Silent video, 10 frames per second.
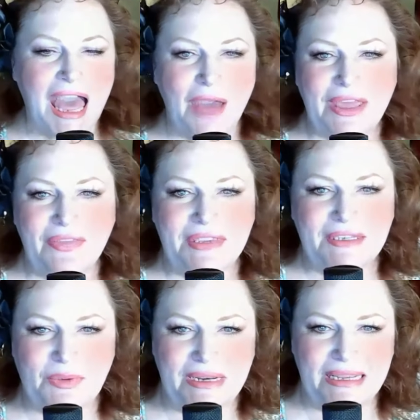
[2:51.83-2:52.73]
Okay, this
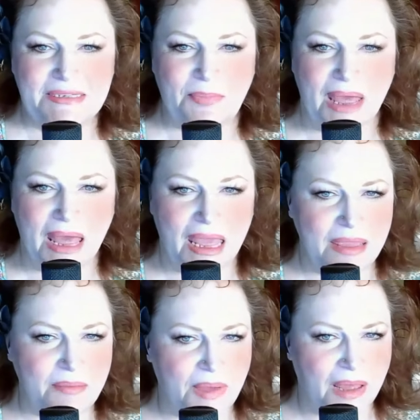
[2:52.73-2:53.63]
one is
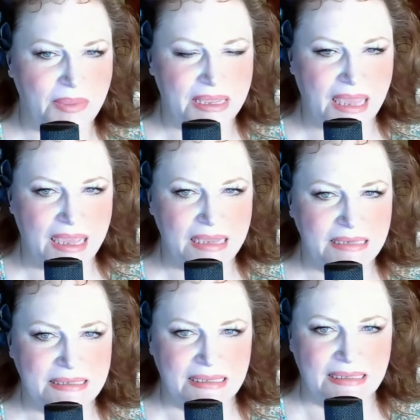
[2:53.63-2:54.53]
by Bobby K.
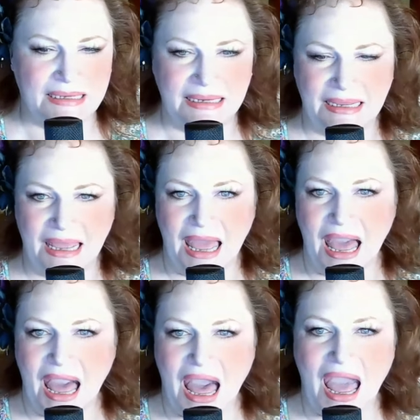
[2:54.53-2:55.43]
Dillon.
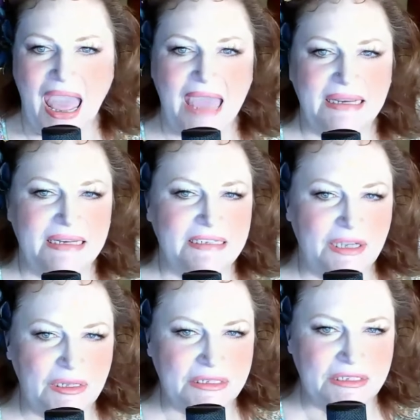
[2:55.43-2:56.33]
I had an
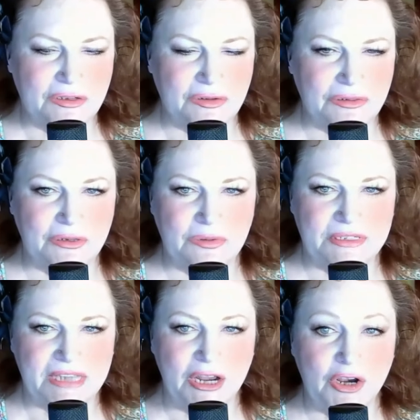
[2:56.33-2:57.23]
adult student who
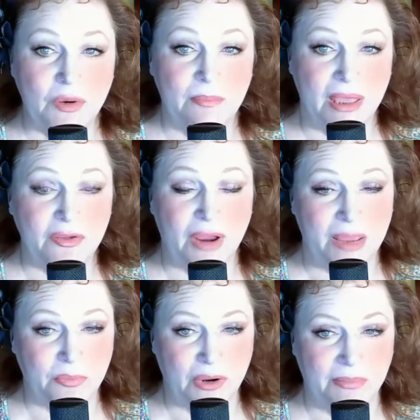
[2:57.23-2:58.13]
said her mother
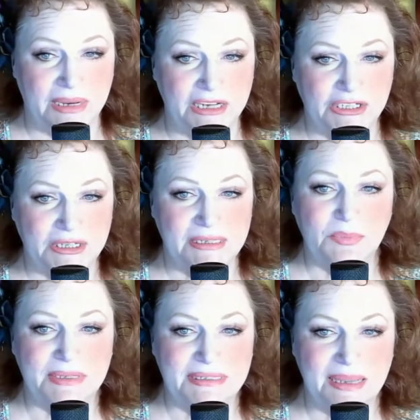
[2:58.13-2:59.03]
had premonitions
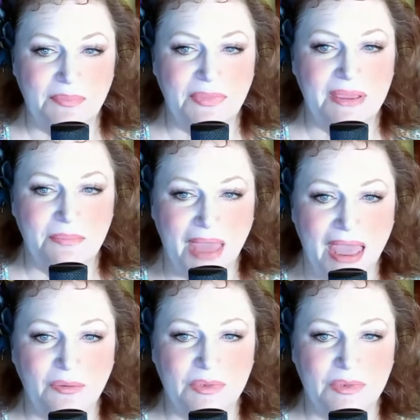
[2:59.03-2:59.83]
when something bad